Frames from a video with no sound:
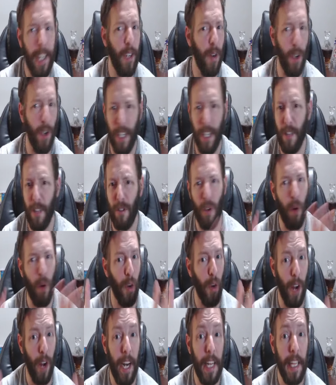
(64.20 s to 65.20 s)
or a Discord
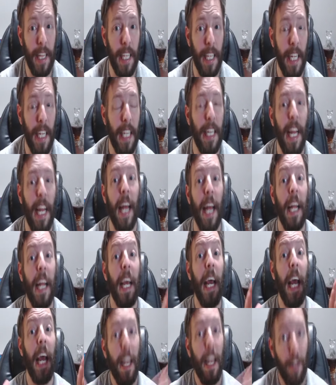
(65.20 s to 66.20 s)
or anything like that,
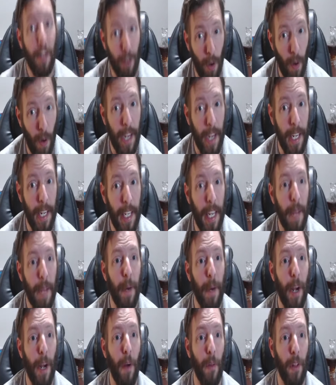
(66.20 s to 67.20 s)
so I can keep
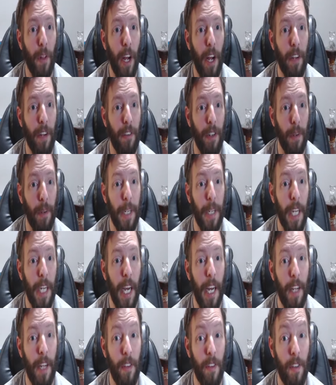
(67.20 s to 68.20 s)
my own thoughts here,
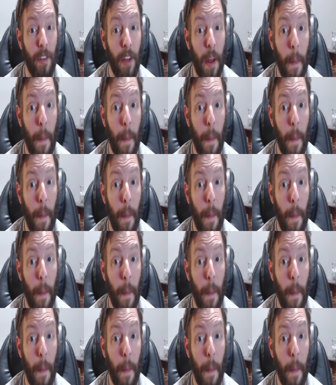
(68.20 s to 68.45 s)
because